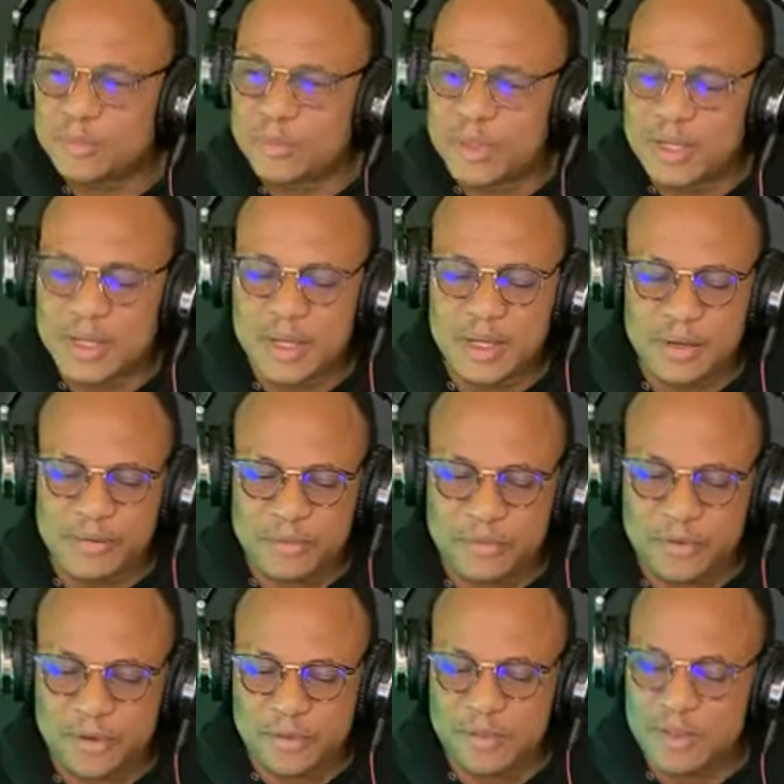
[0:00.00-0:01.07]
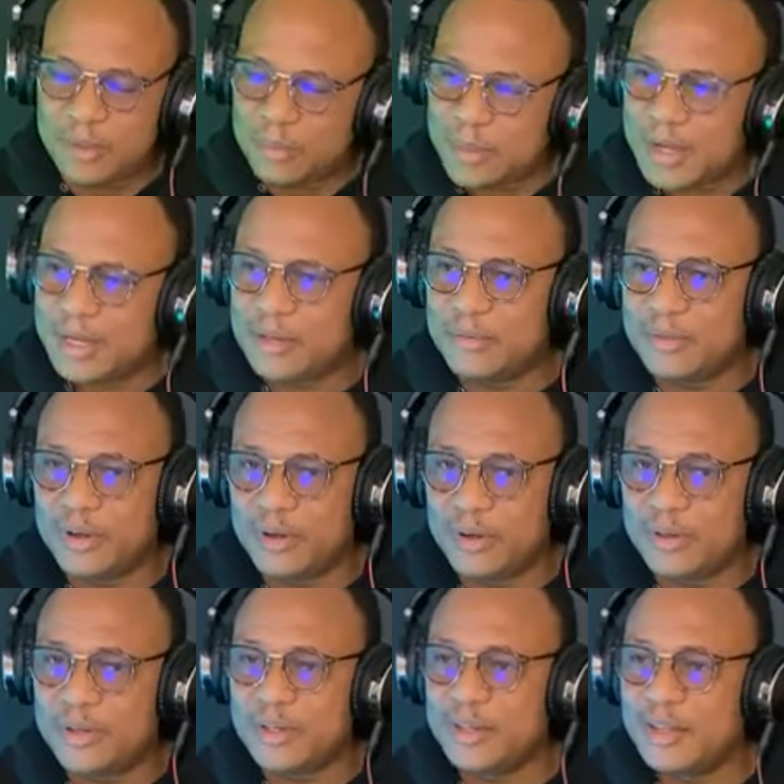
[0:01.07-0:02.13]
You are speaking for the mind
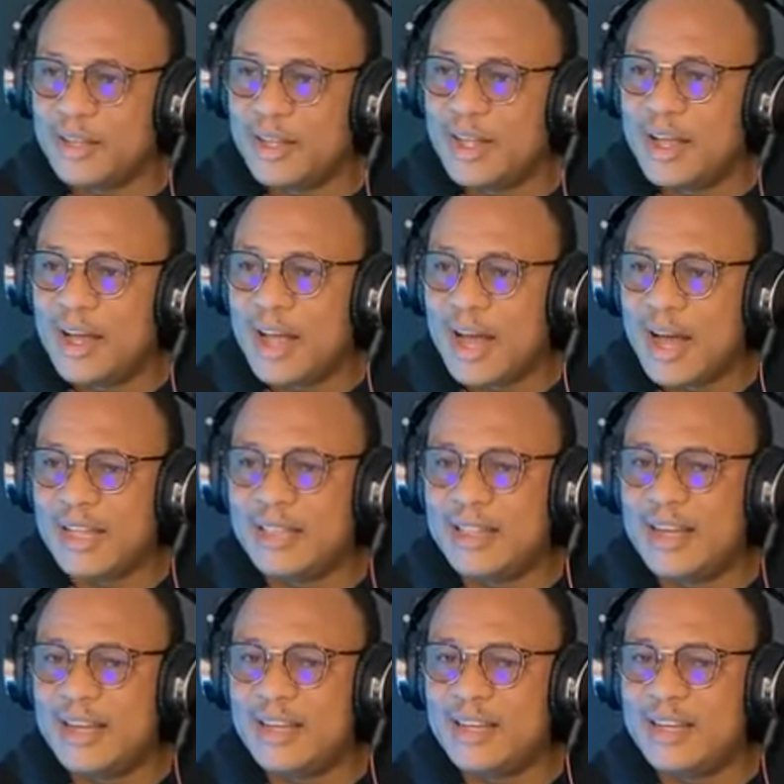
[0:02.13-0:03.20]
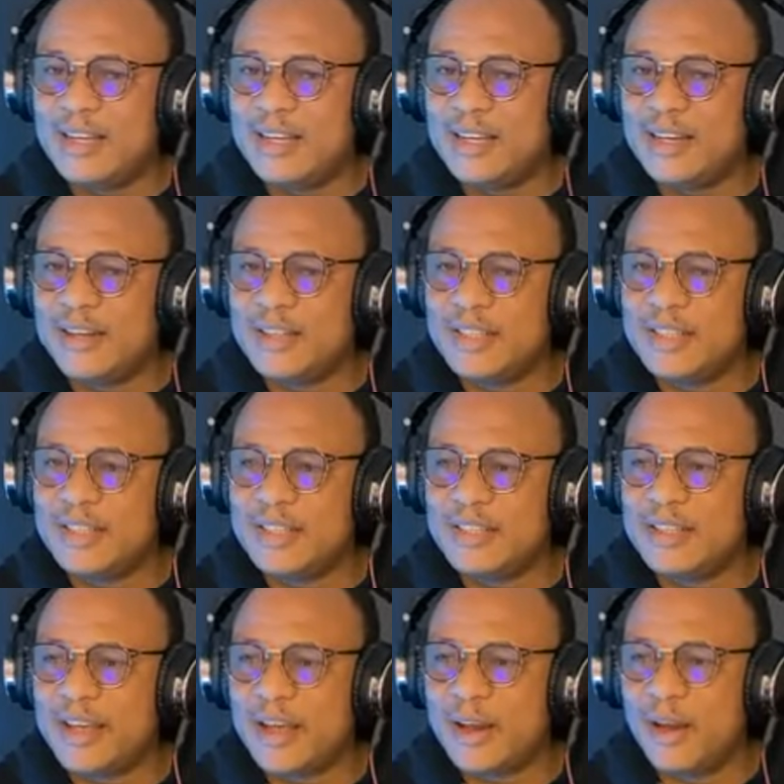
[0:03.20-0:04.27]
of God. And then it
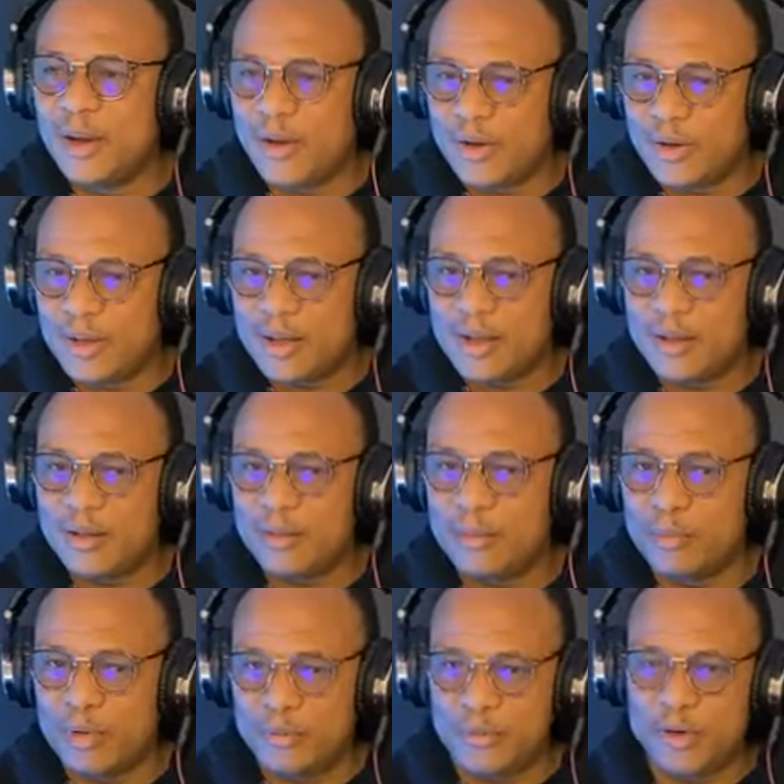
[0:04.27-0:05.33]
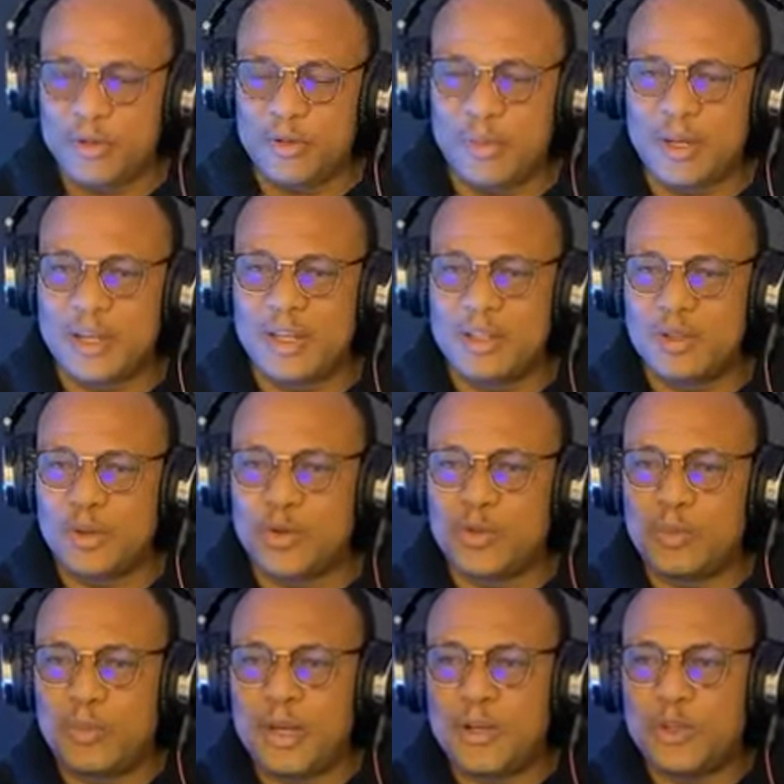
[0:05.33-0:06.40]
doesn't take long before you begin
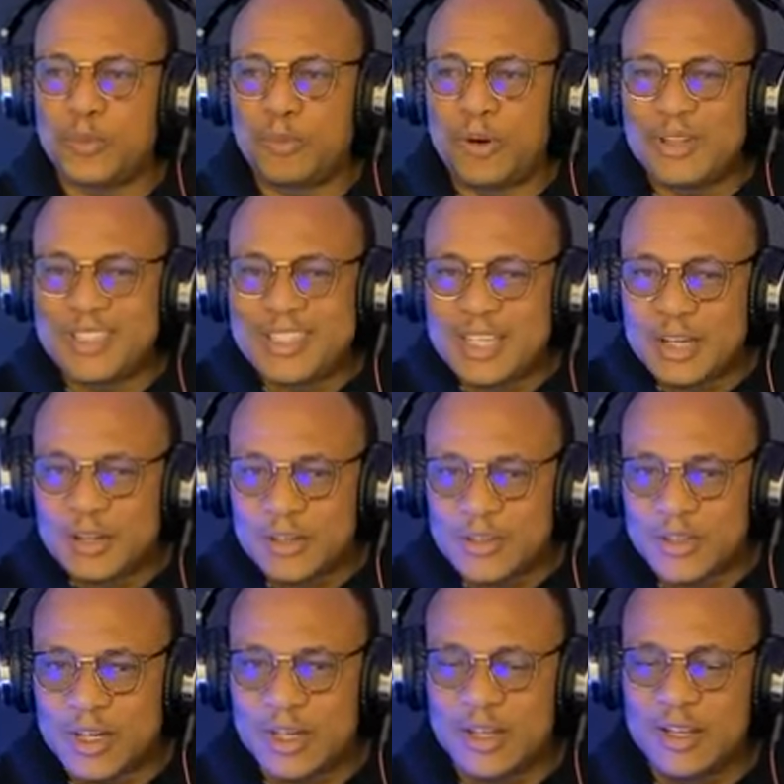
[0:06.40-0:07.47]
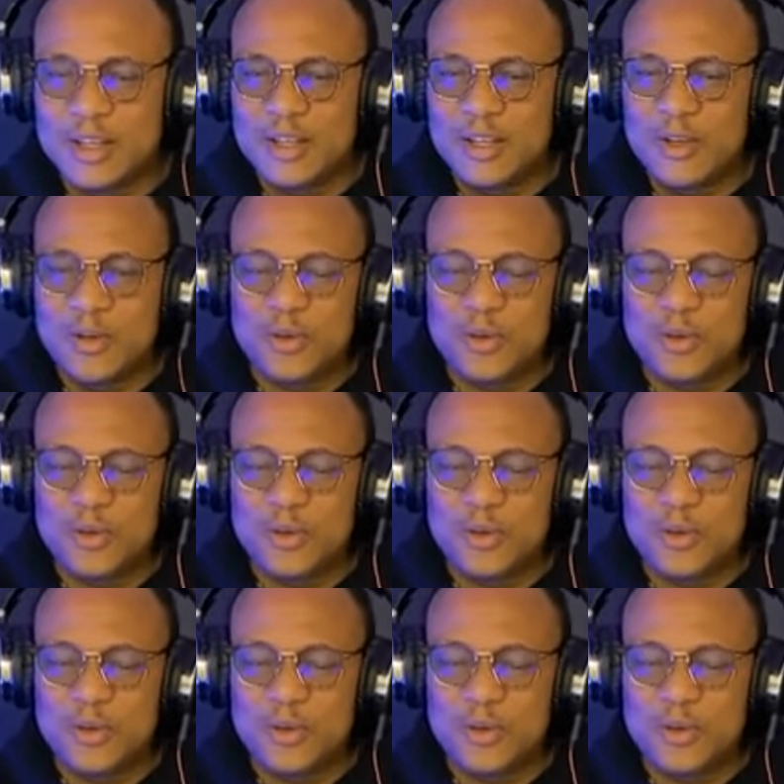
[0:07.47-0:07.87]
to speak spontaneously.